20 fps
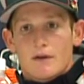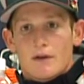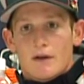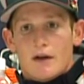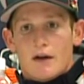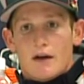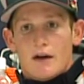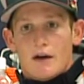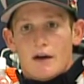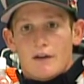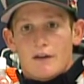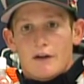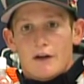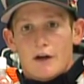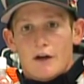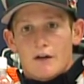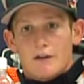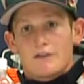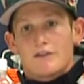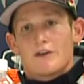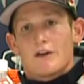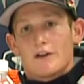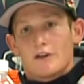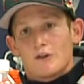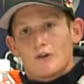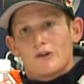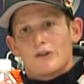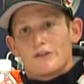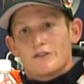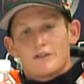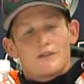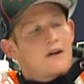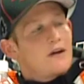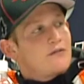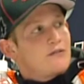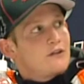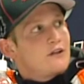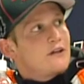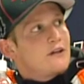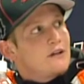uh, there in Saint Louis,
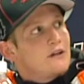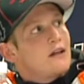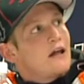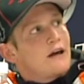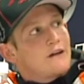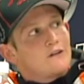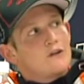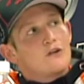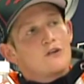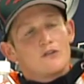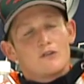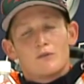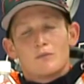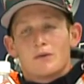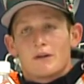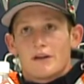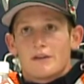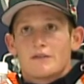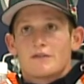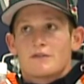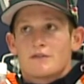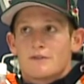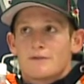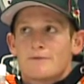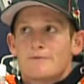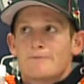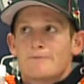definitely like those two places.